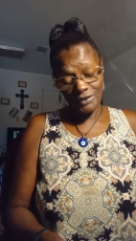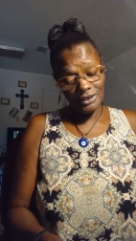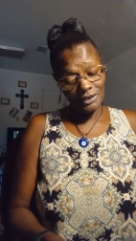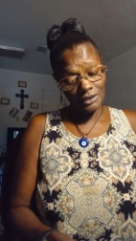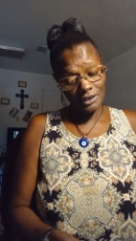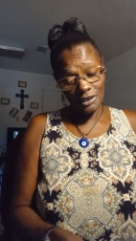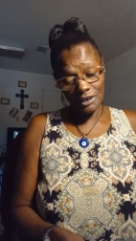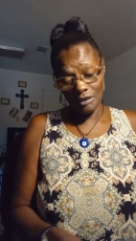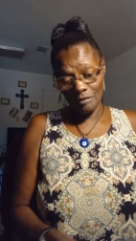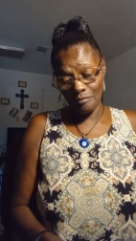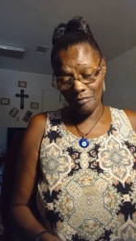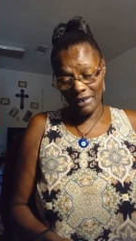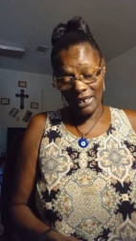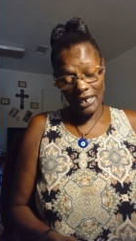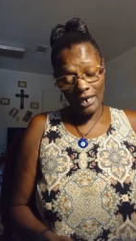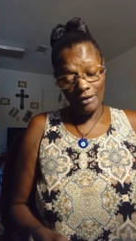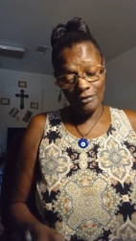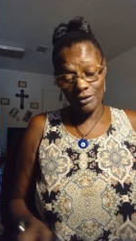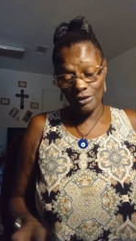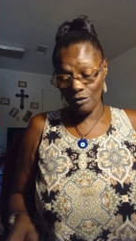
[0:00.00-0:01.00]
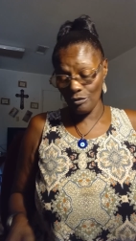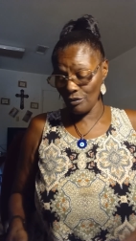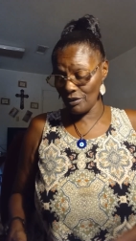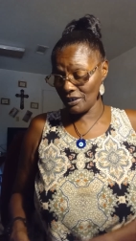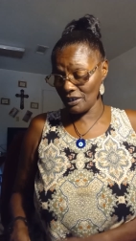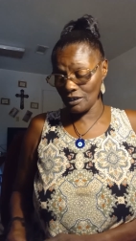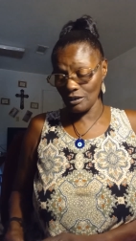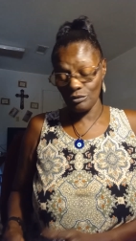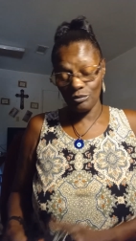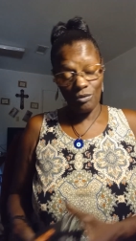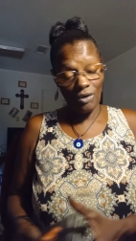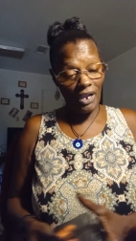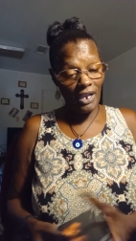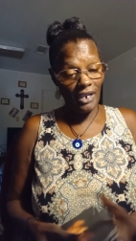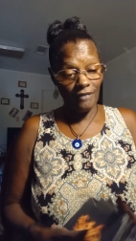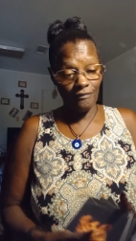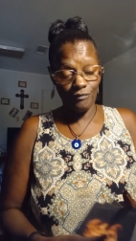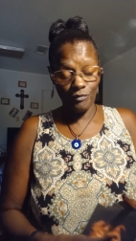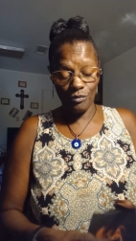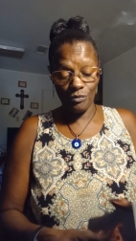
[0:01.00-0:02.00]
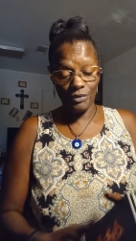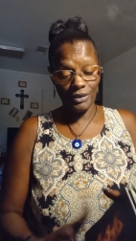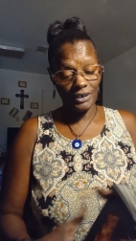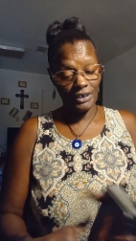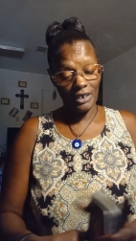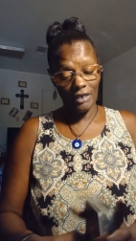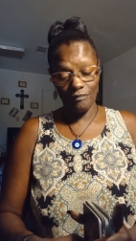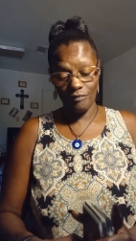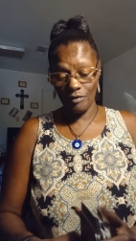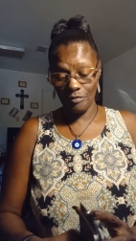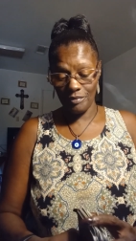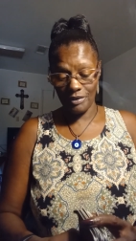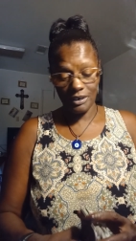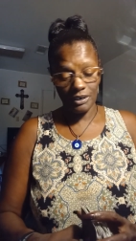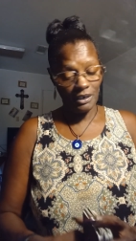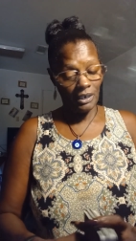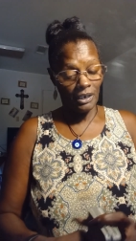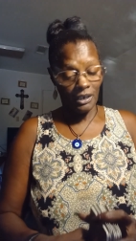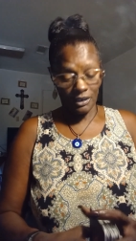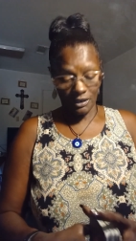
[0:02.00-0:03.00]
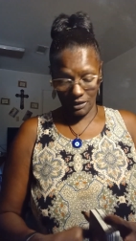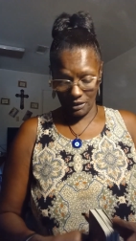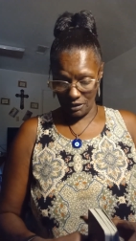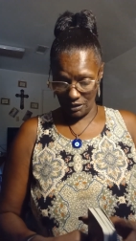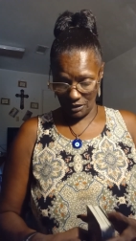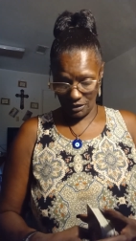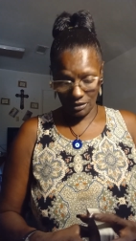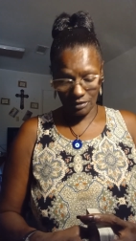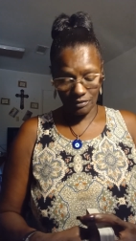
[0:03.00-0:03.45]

he's still married or with his wife or whatever, but